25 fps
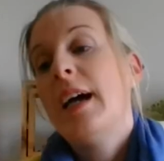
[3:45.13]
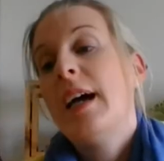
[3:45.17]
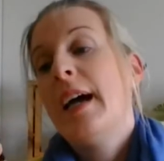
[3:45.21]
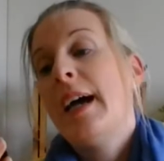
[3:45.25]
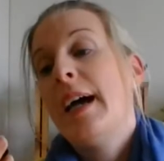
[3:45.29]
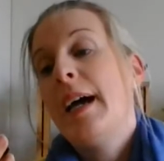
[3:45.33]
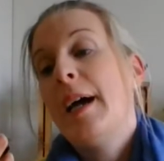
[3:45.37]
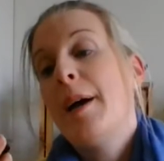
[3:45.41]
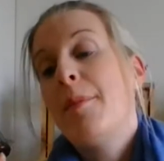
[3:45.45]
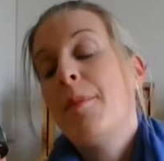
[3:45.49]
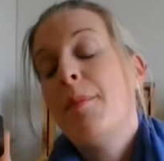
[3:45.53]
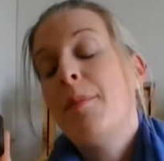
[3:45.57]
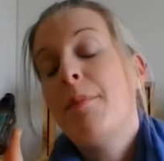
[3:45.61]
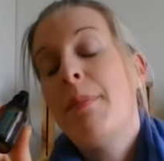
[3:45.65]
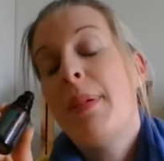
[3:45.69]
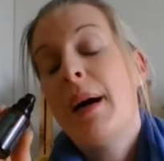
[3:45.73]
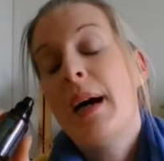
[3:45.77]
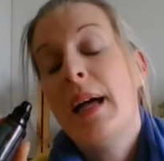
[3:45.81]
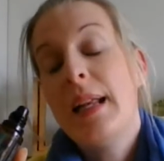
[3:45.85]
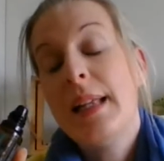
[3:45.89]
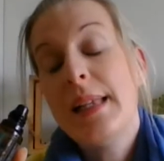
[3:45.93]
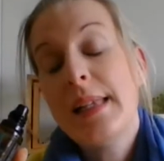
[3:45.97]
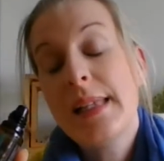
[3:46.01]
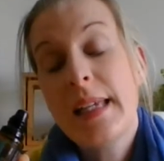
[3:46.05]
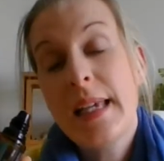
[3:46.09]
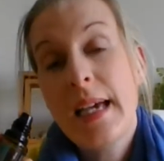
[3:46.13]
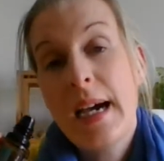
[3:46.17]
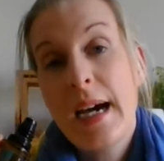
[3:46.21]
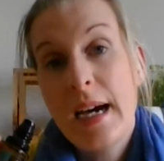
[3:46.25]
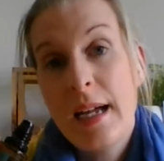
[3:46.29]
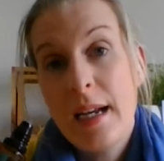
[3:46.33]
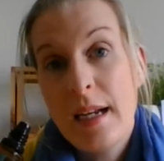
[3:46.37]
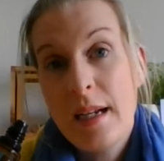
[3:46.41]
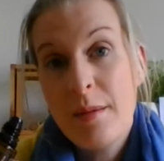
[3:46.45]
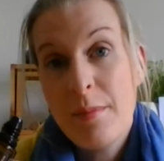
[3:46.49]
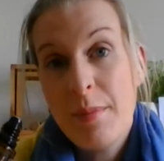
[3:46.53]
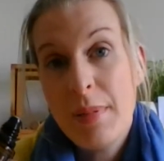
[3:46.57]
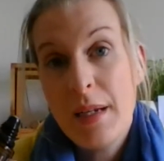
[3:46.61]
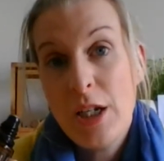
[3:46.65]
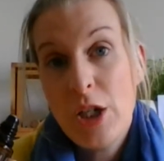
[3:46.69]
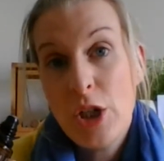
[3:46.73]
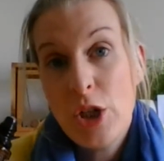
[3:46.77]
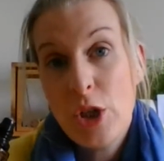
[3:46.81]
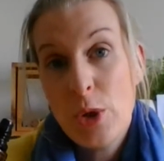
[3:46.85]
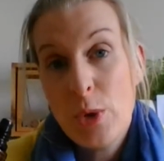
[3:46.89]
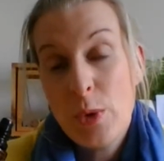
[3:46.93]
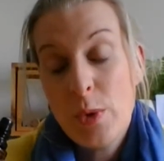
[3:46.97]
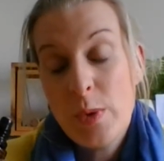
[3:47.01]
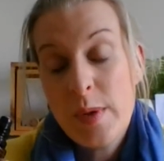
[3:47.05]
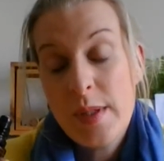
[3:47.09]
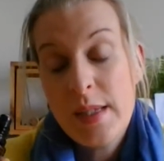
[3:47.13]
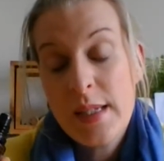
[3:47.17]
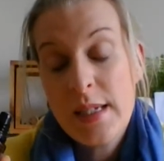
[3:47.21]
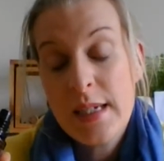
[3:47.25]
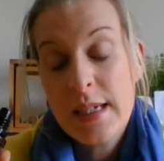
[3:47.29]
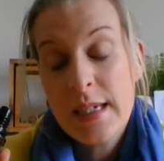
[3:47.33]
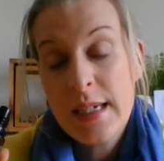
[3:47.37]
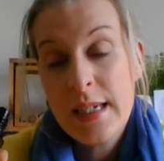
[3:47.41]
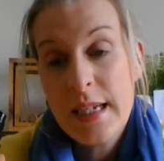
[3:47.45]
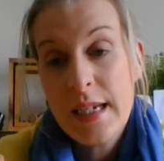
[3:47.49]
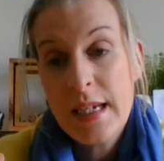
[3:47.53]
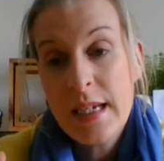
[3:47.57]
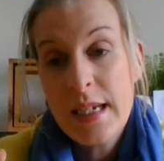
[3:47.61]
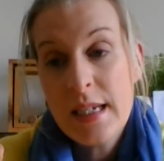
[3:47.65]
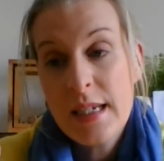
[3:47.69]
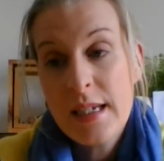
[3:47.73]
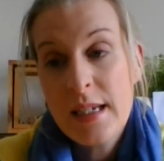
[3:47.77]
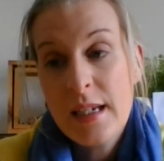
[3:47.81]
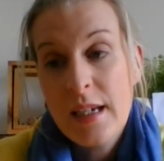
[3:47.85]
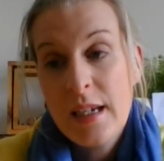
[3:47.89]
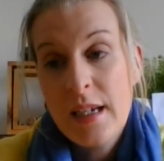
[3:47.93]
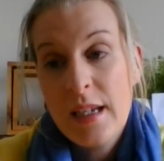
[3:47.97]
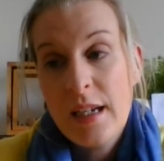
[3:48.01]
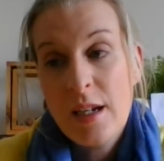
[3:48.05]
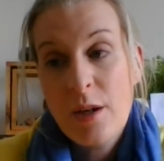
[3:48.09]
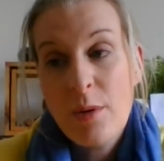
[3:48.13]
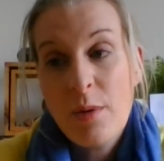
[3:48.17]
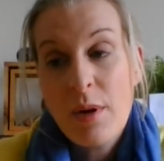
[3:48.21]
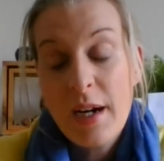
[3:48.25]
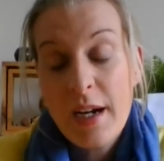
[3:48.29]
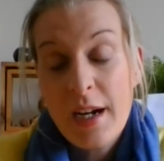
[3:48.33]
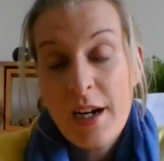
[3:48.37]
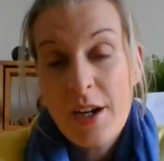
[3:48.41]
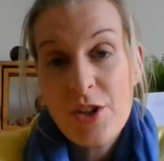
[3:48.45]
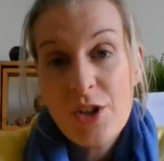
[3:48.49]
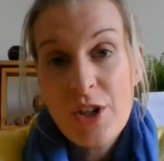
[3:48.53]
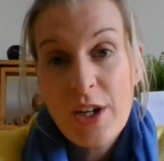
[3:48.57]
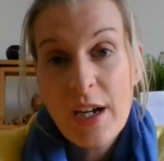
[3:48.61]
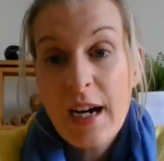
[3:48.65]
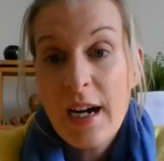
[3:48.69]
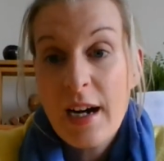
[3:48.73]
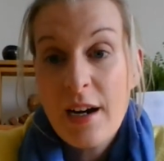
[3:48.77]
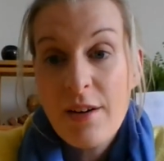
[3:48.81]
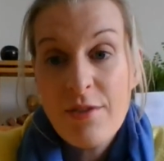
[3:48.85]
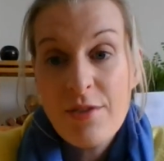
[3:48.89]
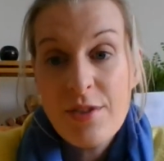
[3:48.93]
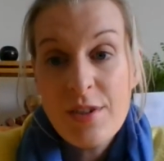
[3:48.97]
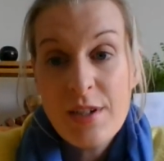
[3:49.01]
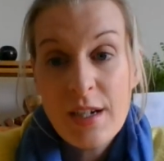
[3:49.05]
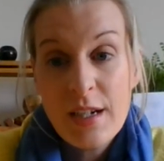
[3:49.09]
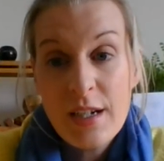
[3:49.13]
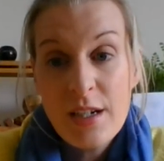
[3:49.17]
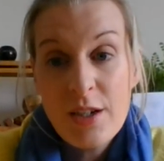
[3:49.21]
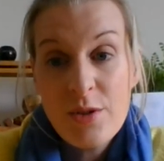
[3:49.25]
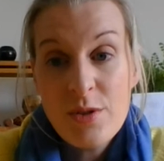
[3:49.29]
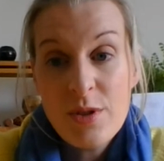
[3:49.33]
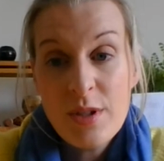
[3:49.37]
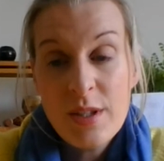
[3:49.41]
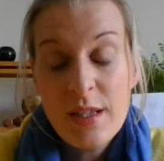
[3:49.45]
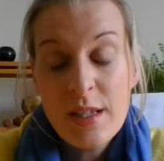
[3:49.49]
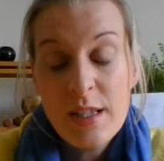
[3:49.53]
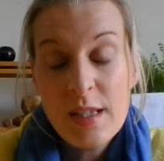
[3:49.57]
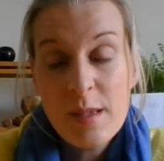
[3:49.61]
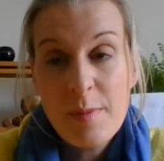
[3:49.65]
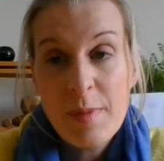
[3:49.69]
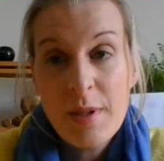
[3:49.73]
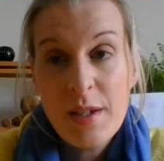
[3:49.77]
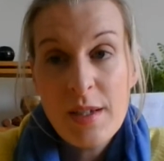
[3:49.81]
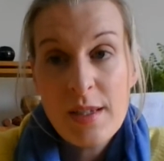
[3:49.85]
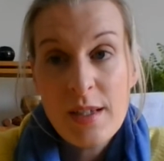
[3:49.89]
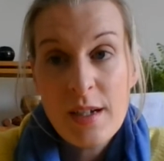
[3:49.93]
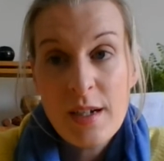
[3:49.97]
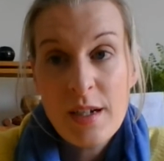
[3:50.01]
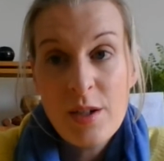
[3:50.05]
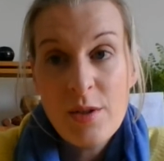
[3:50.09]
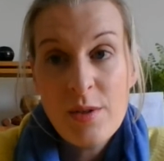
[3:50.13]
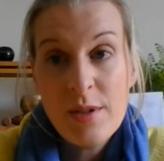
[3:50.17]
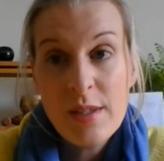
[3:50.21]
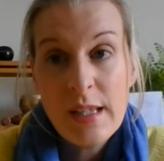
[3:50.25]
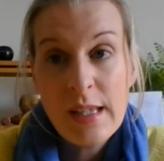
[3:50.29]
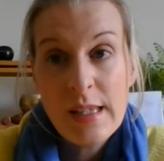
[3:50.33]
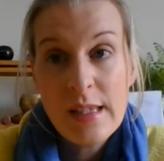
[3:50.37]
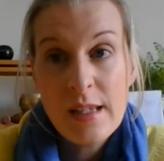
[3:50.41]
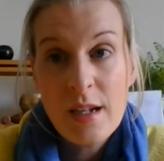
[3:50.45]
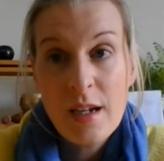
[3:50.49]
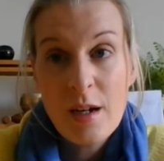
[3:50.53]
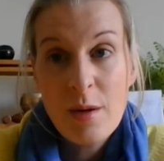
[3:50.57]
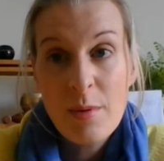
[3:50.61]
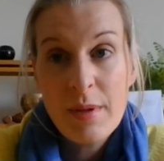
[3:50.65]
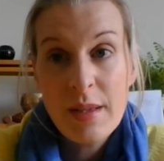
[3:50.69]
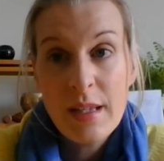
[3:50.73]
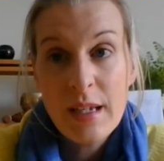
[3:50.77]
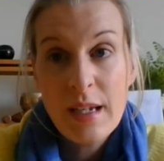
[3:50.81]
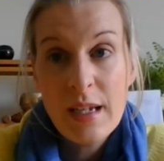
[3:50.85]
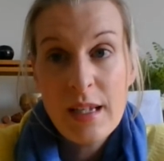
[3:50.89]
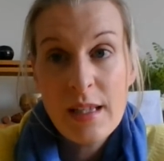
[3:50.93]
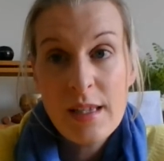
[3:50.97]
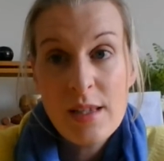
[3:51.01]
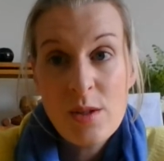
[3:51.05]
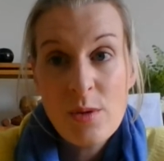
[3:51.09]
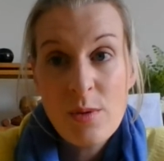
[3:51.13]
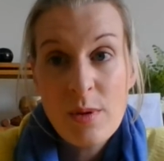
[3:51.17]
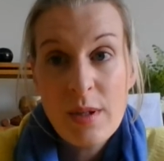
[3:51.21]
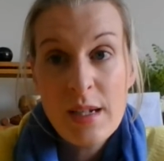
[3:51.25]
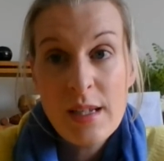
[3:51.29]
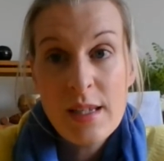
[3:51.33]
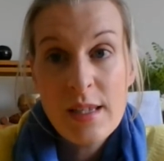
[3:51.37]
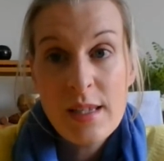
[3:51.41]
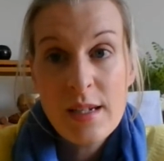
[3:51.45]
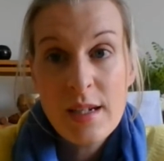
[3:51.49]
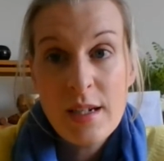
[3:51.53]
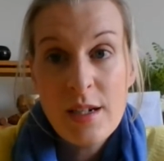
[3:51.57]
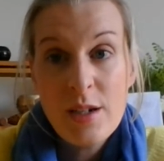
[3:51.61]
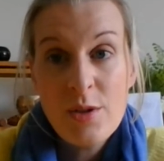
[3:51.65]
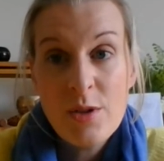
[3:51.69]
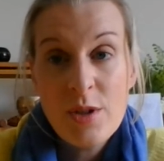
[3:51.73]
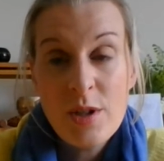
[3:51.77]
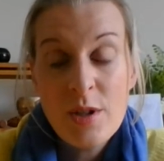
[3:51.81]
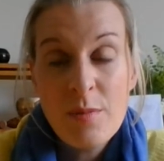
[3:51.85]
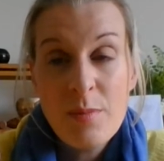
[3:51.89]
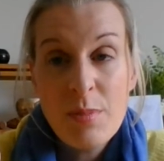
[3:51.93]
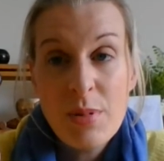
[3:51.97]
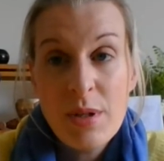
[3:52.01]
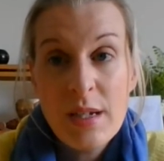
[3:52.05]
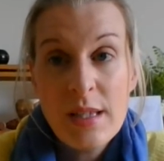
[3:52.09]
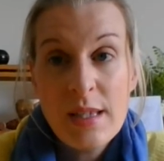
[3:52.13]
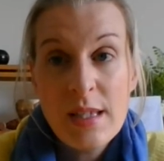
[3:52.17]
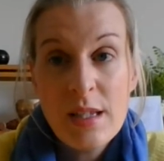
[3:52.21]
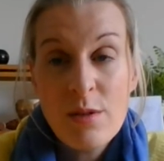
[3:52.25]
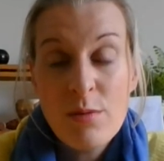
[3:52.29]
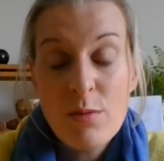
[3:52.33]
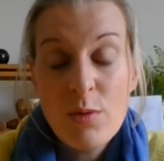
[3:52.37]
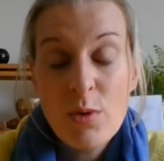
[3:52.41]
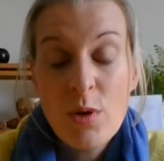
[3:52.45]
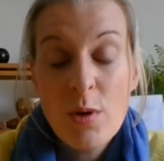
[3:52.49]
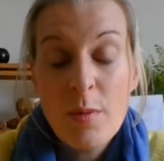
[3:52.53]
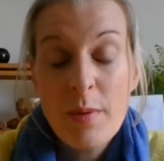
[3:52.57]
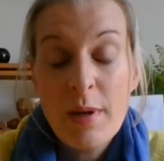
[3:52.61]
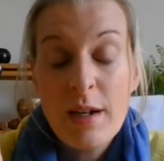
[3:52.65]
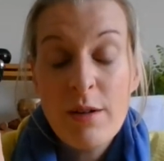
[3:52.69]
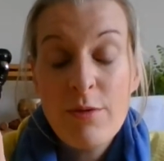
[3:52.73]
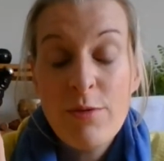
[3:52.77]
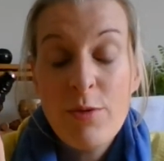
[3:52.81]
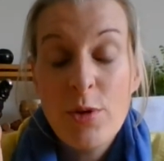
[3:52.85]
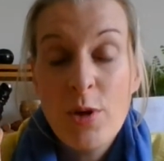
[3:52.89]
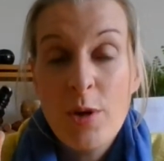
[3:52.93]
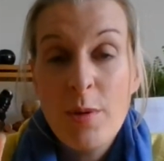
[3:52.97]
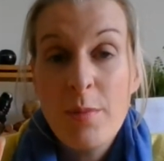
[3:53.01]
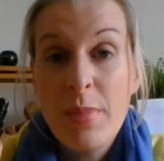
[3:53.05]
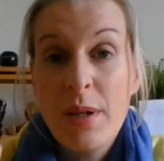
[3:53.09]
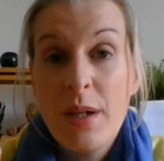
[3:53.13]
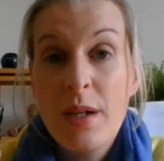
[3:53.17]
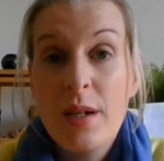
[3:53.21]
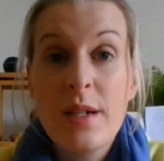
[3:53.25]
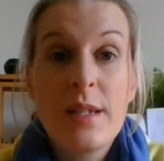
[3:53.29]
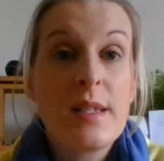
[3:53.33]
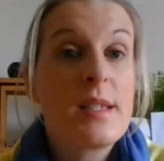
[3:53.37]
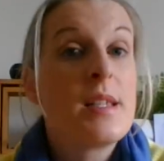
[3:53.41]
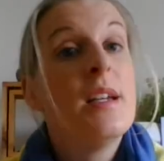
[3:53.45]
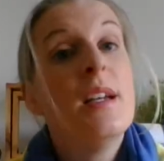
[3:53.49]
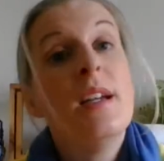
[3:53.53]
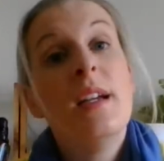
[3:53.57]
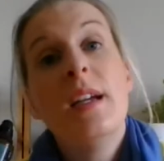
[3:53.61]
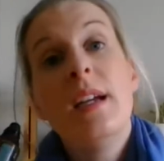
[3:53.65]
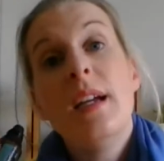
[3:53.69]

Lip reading: Balance can be used neat. Now I actually have diluted this because I use this a lot with kids, so it is diluted, but it's in a roller bottle form because